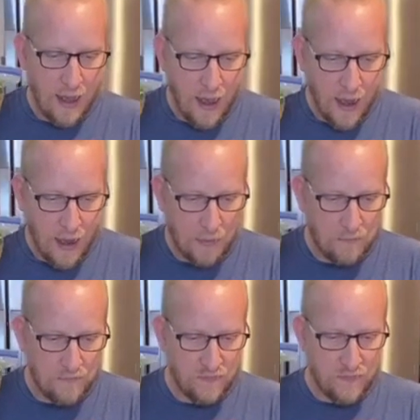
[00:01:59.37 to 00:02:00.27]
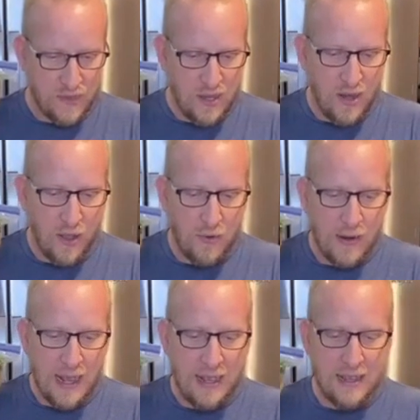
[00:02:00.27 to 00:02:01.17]
And
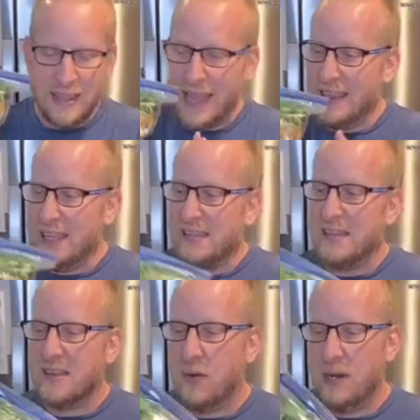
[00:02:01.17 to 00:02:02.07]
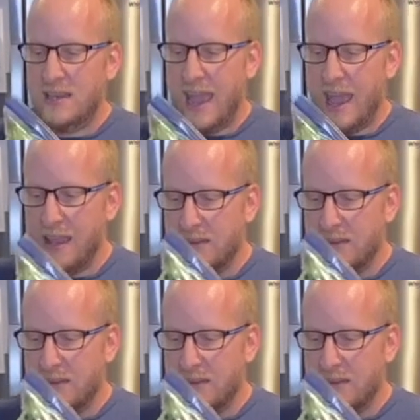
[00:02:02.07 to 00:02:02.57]
this is going to add